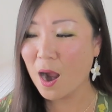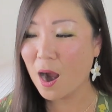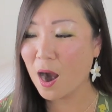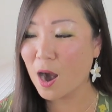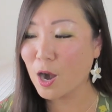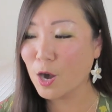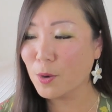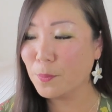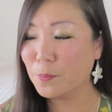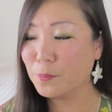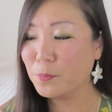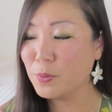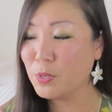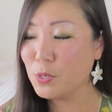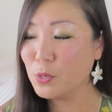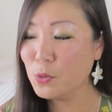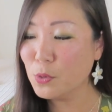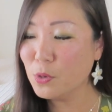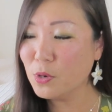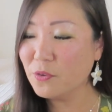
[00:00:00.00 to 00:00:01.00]
Our
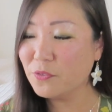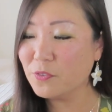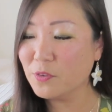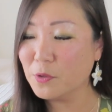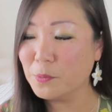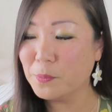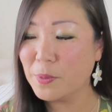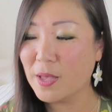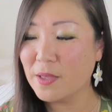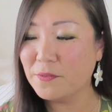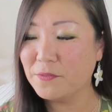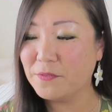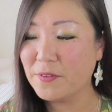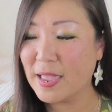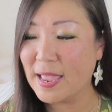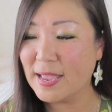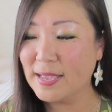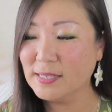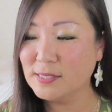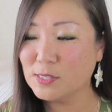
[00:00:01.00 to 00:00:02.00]
beautiful bud
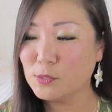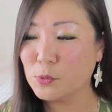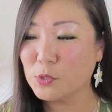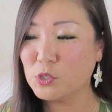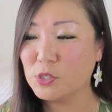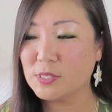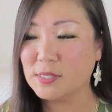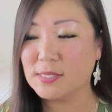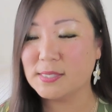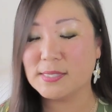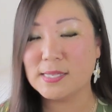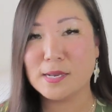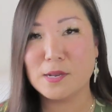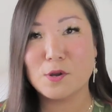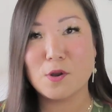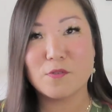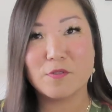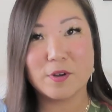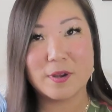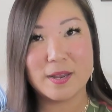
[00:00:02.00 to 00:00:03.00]
vase, which is
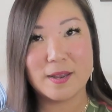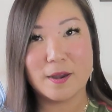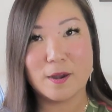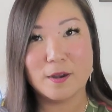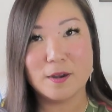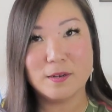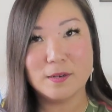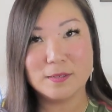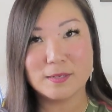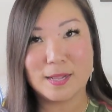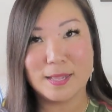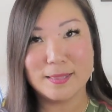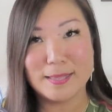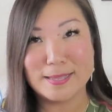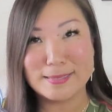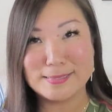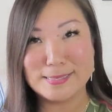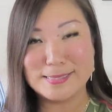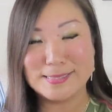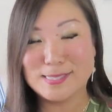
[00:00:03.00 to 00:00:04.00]
sitting over here
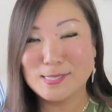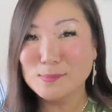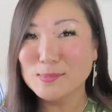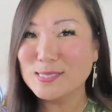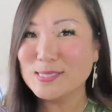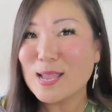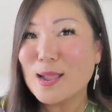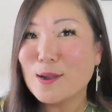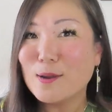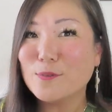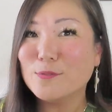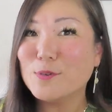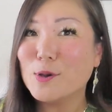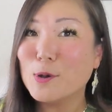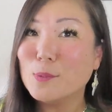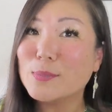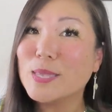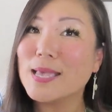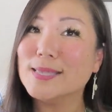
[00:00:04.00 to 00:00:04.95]
collecting some styrofoam.